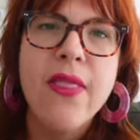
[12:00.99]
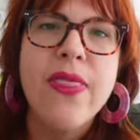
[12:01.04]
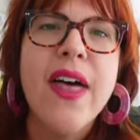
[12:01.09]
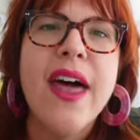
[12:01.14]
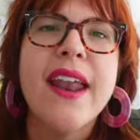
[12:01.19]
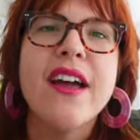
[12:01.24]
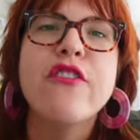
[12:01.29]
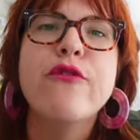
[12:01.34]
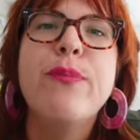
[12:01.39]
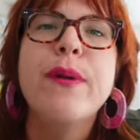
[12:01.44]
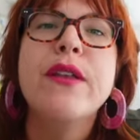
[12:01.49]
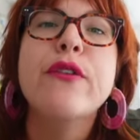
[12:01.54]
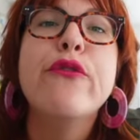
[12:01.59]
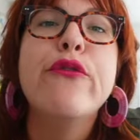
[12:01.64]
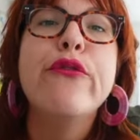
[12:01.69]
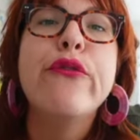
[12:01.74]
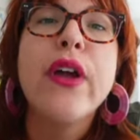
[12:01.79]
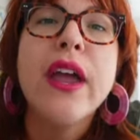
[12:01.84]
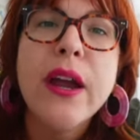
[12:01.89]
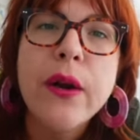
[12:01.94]
that have been
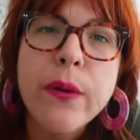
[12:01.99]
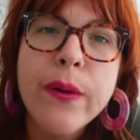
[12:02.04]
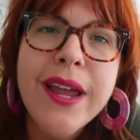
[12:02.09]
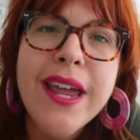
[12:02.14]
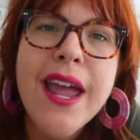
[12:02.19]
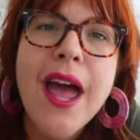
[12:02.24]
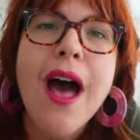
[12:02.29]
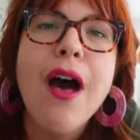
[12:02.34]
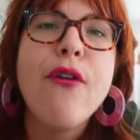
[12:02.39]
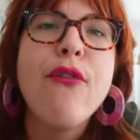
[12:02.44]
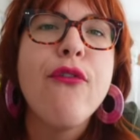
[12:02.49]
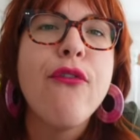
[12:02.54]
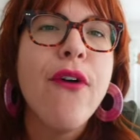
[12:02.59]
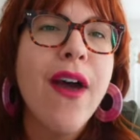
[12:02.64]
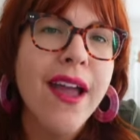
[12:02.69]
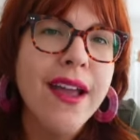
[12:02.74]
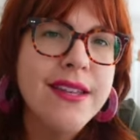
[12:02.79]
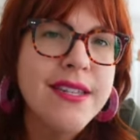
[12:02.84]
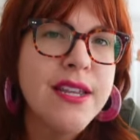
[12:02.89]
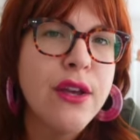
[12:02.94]
very
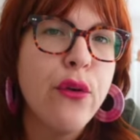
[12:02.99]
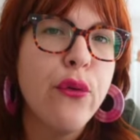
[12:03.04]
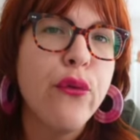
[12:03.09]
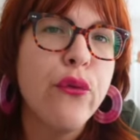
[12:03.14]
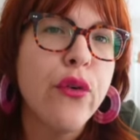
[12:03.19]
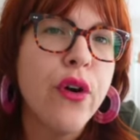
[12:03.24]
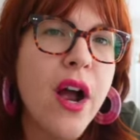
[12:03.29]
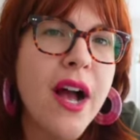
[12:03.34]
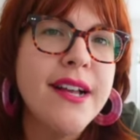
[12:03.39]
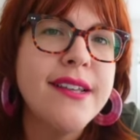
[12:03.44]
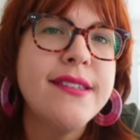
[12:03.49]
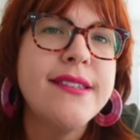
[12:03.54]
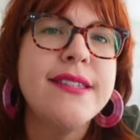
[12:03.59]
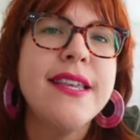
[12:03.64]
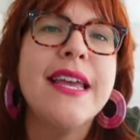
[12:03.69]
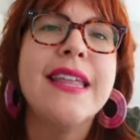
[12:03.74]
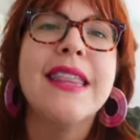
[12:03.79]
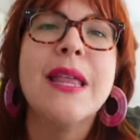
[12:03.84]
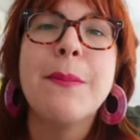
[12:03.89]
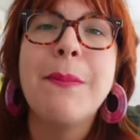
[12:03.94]
effective for us
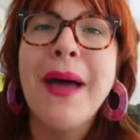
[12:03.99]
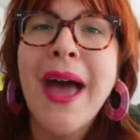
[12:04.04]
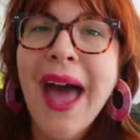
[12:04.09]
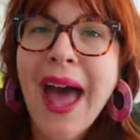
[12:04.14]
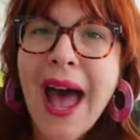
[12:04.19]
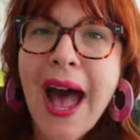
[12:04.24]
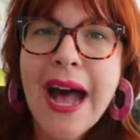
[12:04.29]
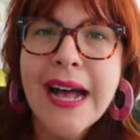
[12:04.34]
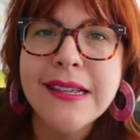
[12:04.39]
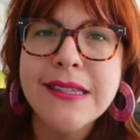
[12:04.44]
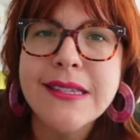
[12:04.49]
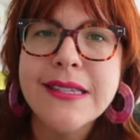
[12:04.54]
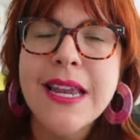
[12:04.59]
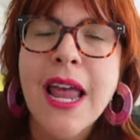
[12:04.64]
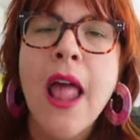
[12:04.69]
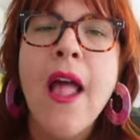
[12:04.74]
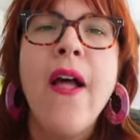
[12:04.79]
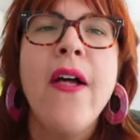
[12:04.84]
in the past